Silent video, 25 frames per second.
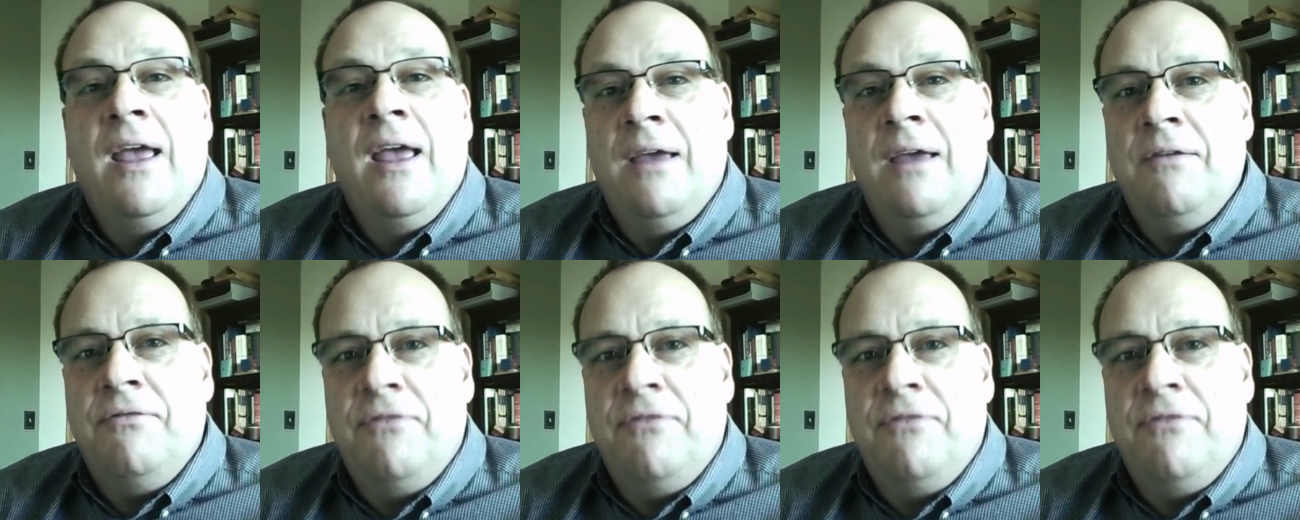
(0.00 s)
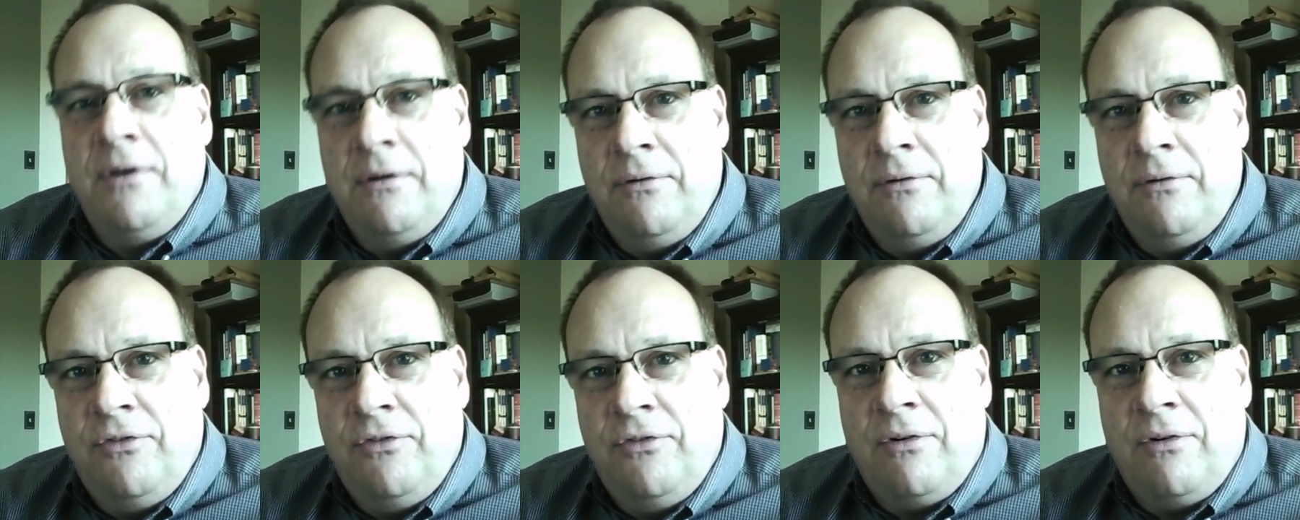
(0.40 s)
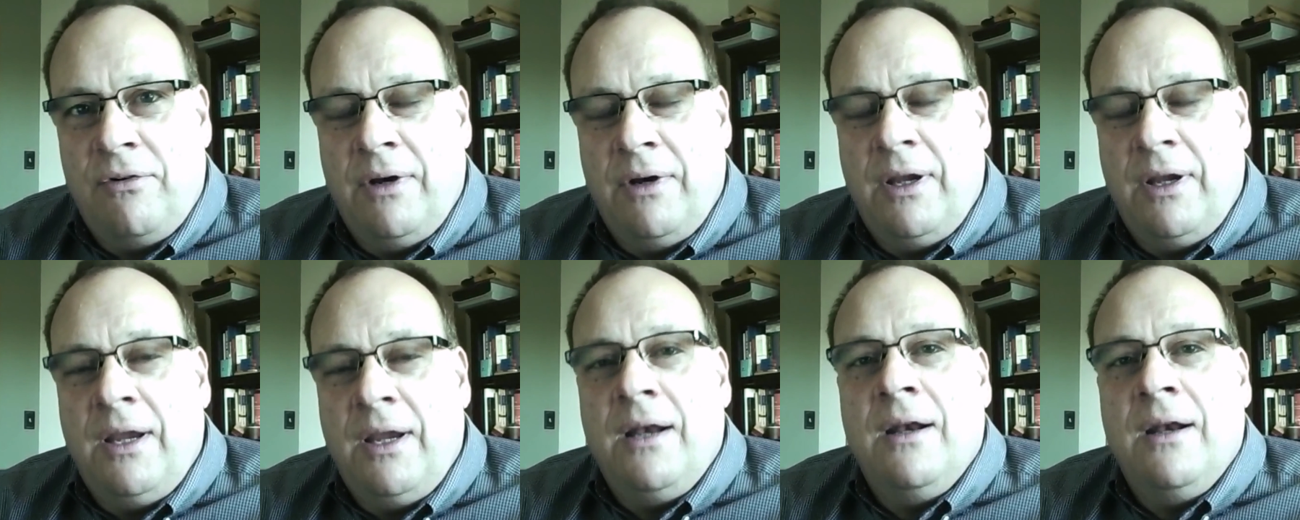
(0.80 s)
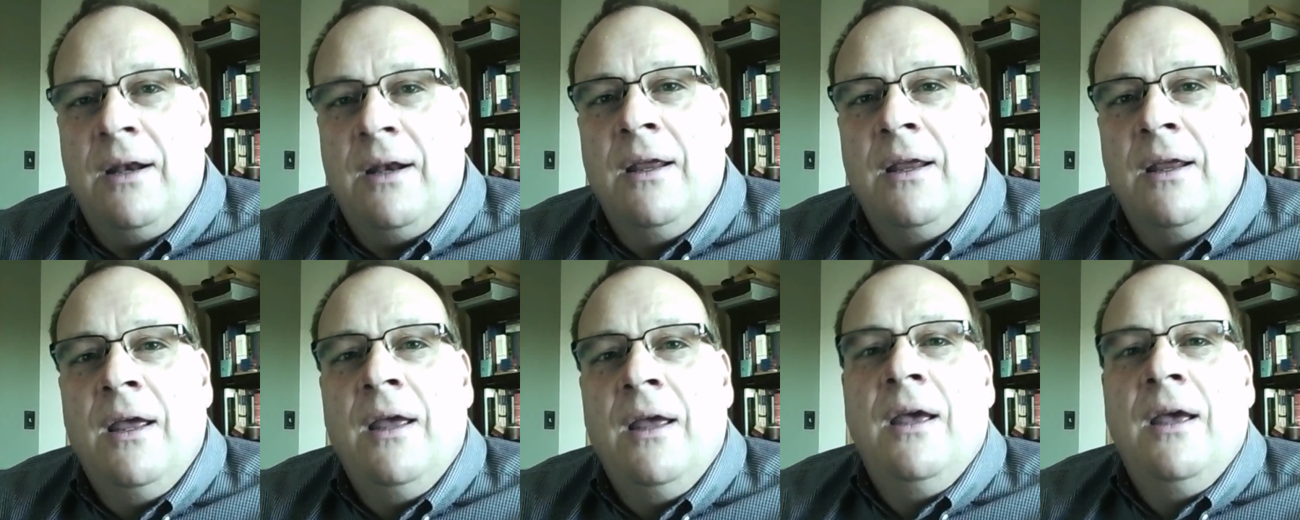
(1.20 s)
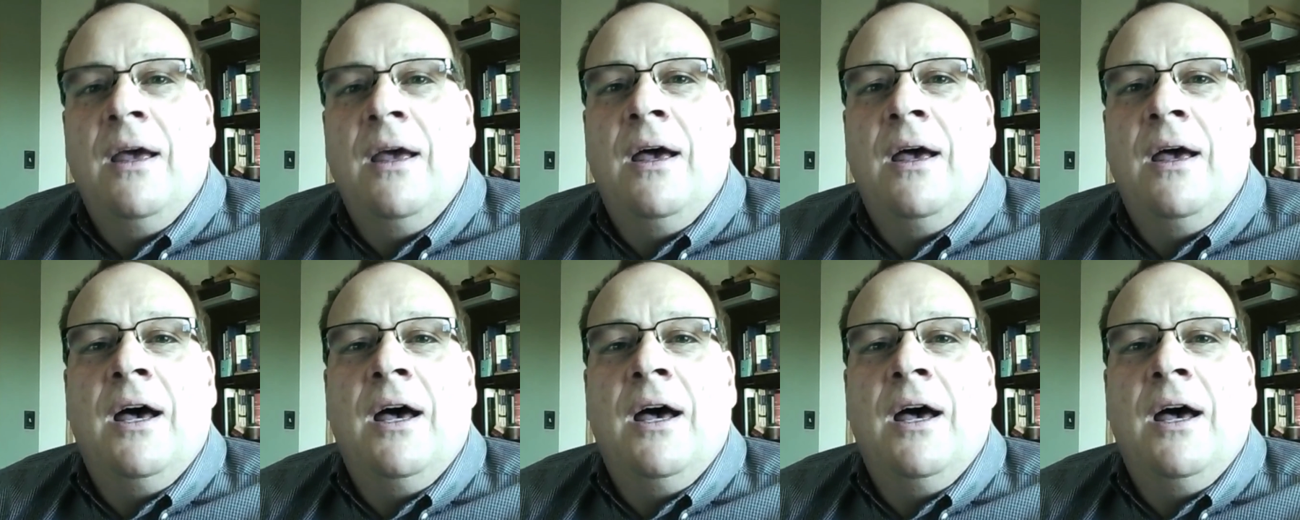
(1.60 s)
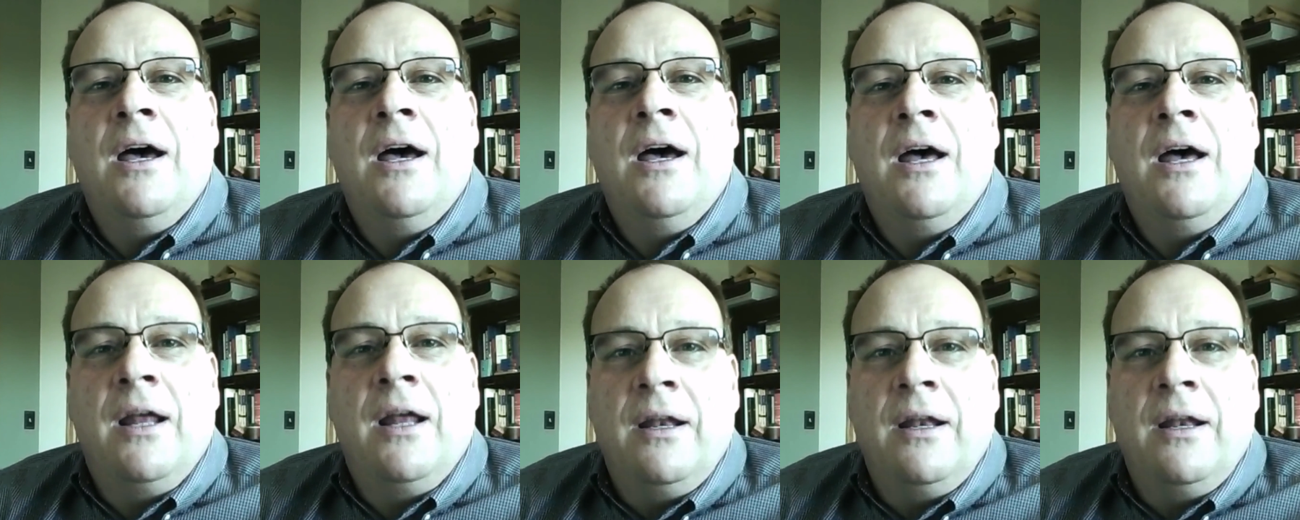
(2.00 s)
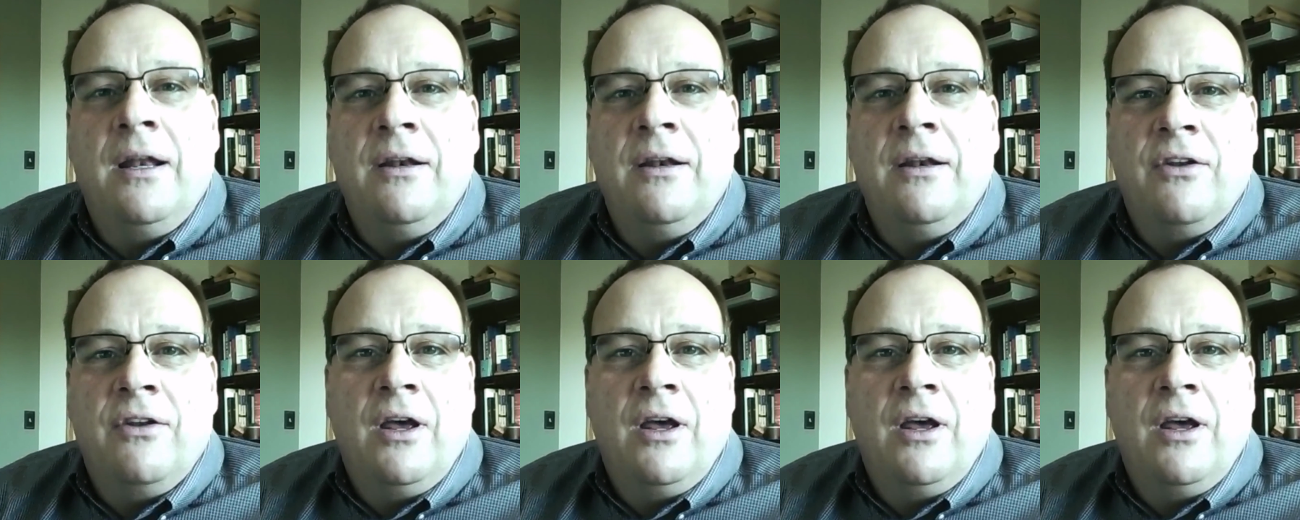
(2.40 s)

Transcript: a phone screen, and